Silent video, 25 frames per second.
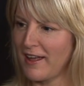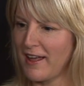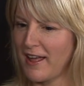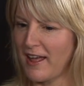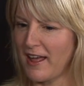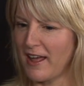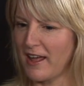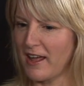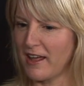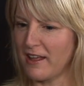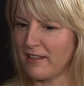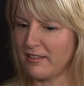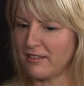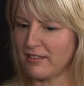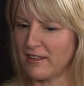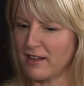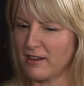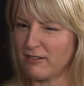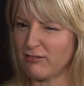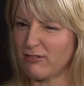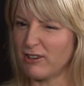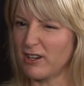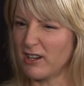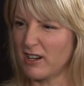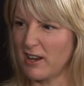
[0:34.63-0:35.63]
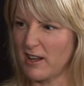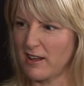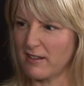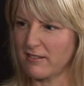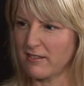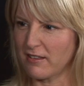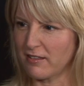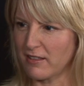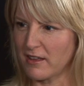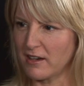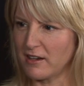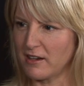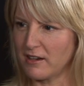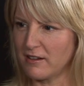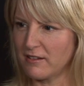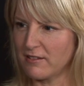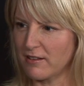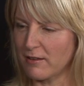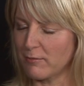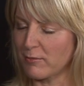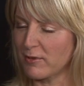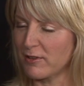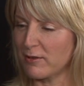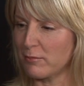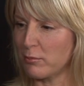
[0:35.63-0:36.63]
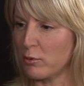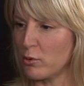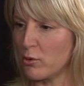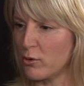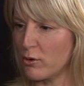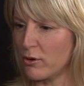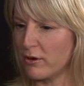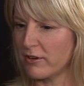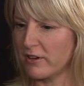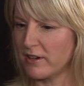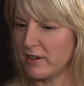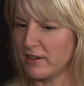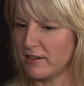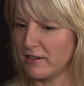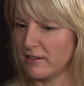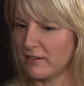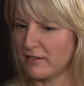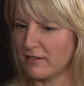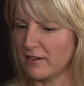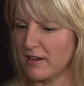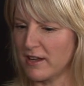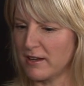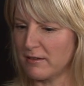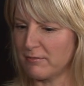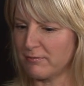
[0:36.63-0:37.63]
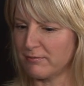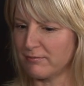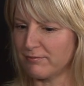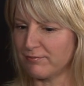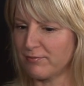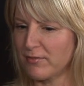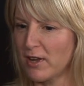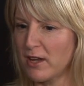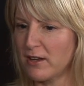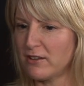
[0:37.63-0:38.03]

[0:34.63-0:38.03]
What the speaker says: and they realise that they need some support in